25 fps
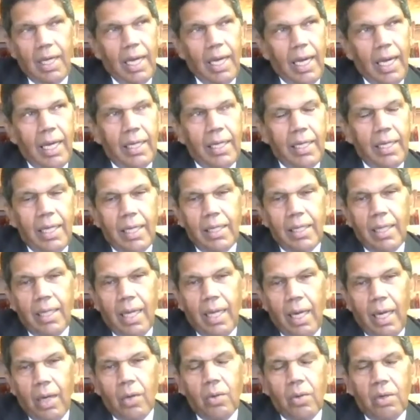And then
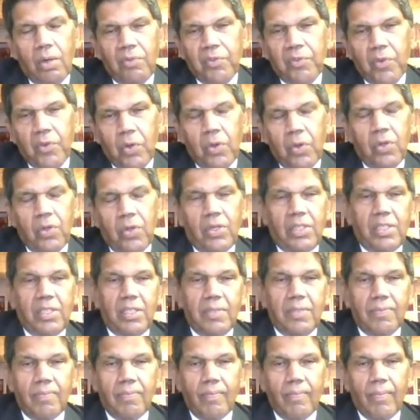now, of
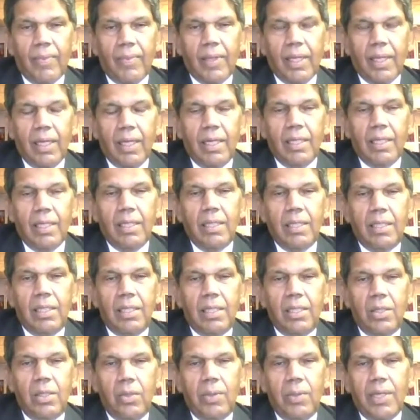course, the
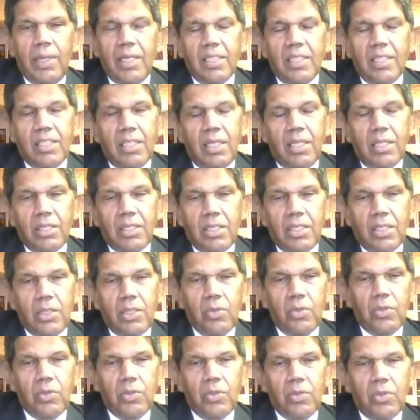UN as an
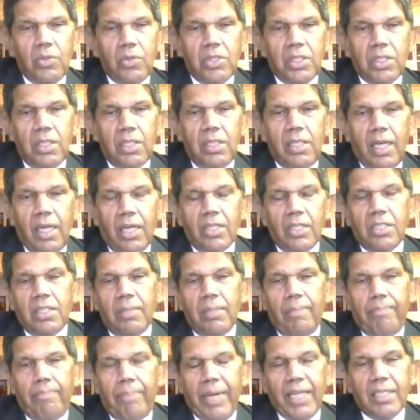institution does the
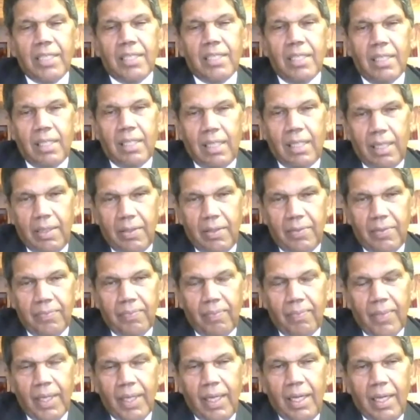best it can.
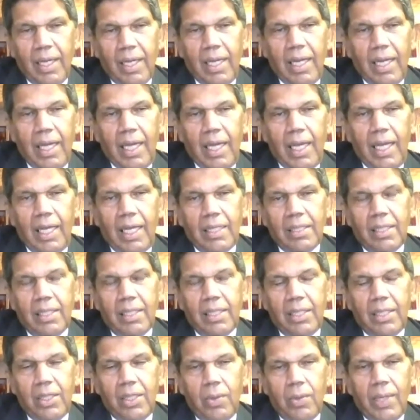
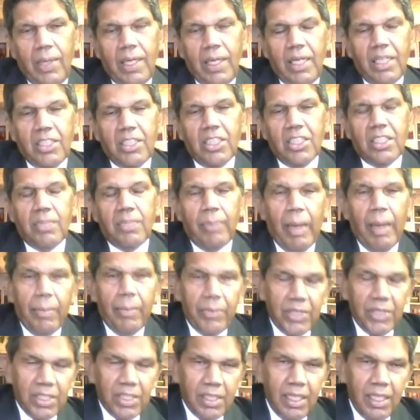The UN is its
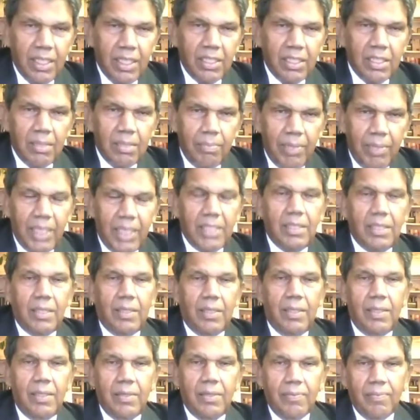member states,
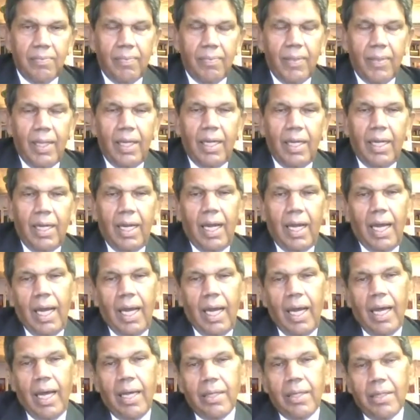basically.
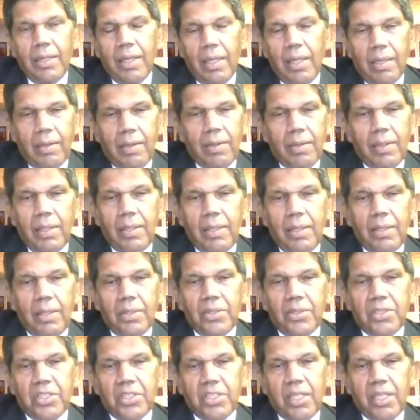And
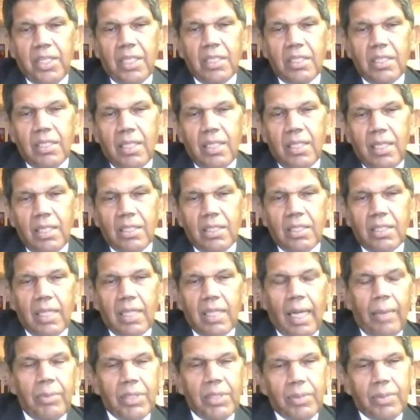since the
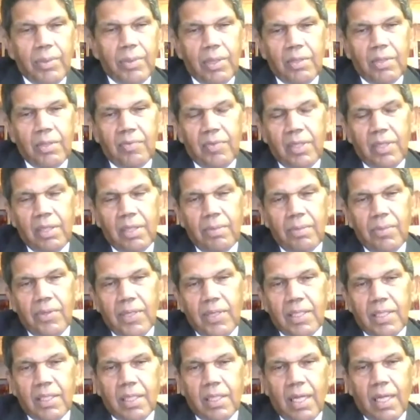establishment of the Human
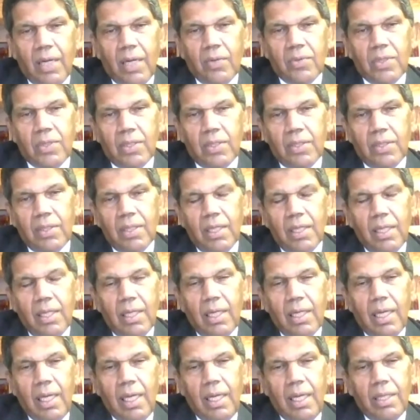Rights Council
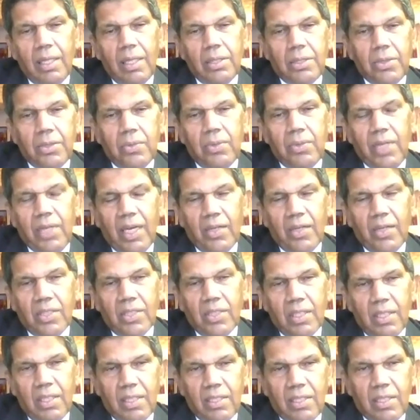in
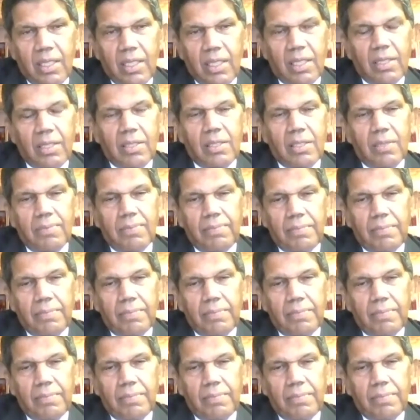2006,